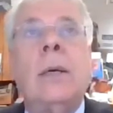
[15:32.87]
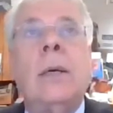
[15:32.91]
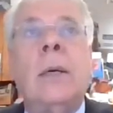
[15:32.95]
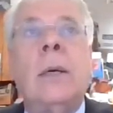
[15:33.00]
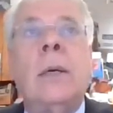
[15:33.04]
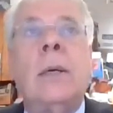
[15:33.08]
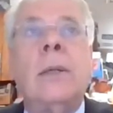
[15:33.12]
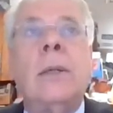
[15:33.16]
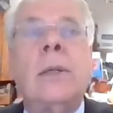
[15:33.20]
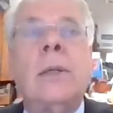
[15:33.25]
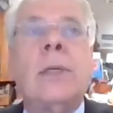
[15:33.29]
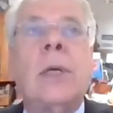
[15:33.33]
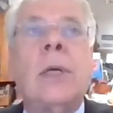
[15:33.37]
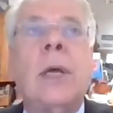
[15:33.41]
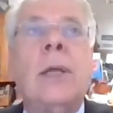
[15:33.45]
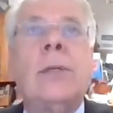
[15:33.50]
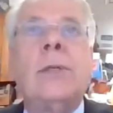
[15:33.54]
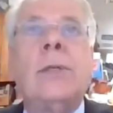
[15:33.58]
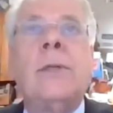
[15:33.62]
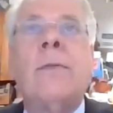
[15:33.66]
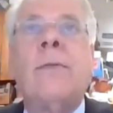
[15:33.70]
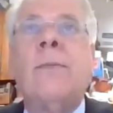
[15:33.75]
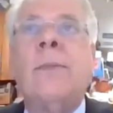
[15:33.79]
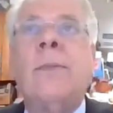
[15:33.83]
the
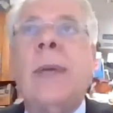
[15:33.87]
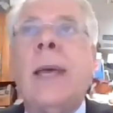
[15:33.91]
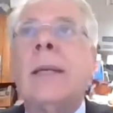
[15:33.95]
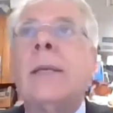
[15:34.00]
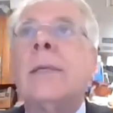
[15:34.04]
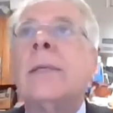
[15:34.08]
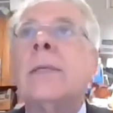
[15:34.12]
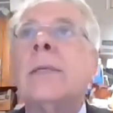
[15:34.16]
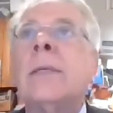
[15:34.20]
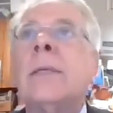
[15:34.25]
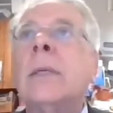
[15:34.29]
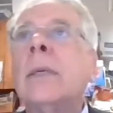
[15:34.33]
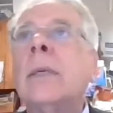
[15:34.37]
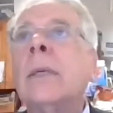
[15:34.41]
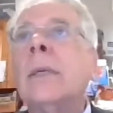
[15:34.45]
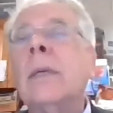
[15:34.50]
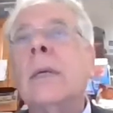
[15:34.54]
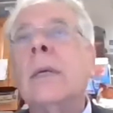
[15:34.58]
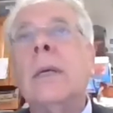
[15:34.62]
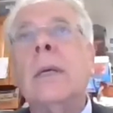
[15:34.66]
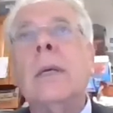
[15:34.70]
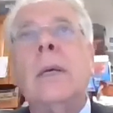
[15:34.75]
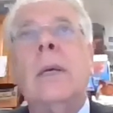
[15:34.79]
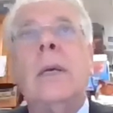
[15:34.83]
science of medicine,
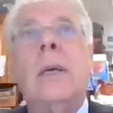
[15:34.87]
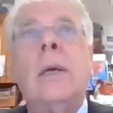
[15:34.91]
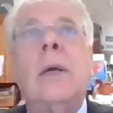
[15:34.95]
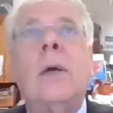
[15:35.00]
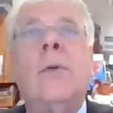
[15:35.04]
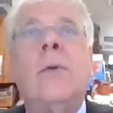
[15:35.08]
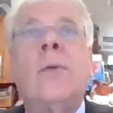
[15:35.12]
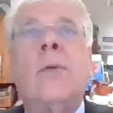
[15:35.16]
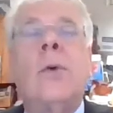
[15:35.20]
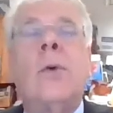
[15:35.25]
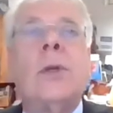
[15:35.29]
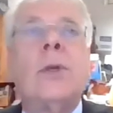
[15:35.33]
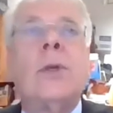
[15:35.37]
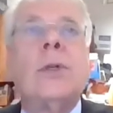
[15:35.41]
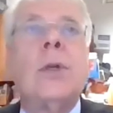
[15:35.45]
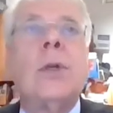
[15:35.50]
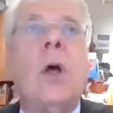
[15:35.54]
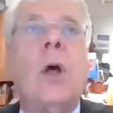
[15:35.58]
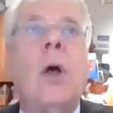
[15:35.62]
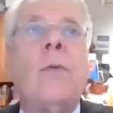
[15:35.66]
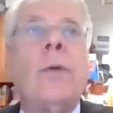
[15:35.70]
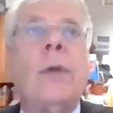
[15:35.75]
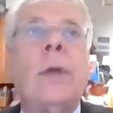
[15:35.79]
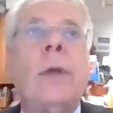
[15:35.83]
for
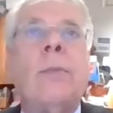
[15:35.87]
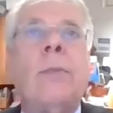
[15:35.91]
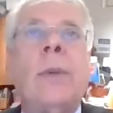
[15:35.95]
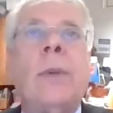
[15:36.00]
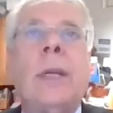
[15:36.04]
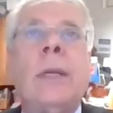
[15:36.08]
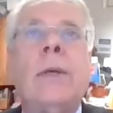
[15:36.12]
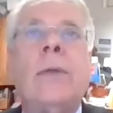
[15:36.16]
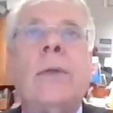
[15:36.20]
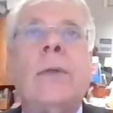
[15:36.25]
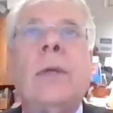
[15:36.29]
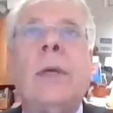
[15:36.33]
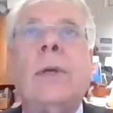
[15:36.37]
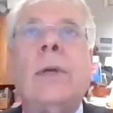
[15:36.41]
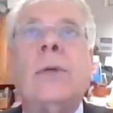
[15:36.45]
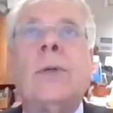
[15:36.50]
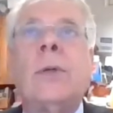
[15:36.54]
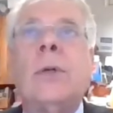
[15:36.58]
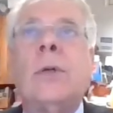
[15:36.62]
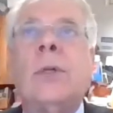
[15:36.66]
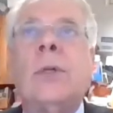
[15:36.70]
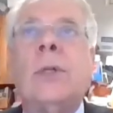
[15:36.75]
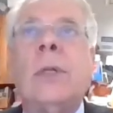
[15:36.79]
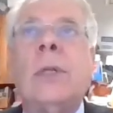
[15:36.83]
solving many of things
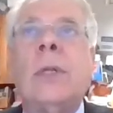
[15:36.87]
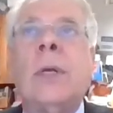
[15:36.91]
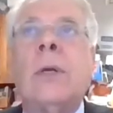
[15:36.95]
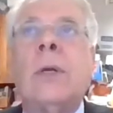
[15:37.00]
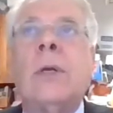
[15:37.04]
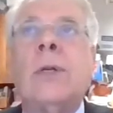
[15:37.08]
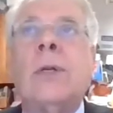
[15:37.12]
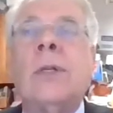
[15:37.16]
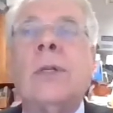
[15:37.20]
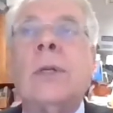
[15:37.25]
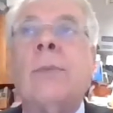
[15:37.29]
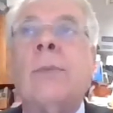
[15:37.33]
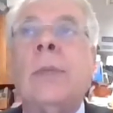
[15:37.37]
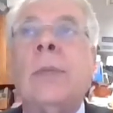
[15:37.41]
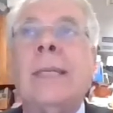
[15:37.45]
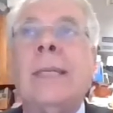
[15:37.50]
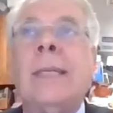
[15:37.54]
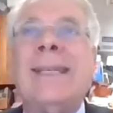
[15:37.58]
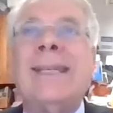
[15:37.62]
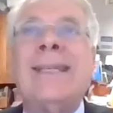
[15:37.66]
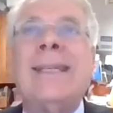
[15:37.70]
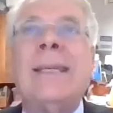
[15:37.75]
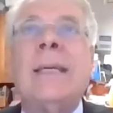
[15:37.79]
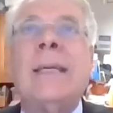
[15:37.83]
that are
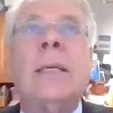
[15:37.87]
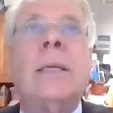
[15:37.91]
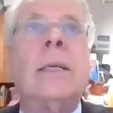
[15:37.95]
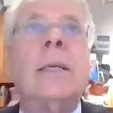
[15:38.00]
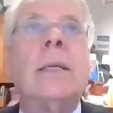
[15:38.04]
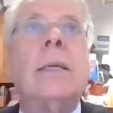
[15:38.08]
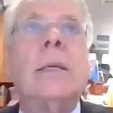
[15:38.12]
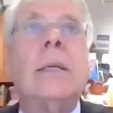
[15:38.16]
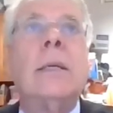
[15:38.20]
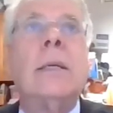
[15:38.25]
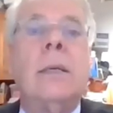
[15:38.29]
simply sin.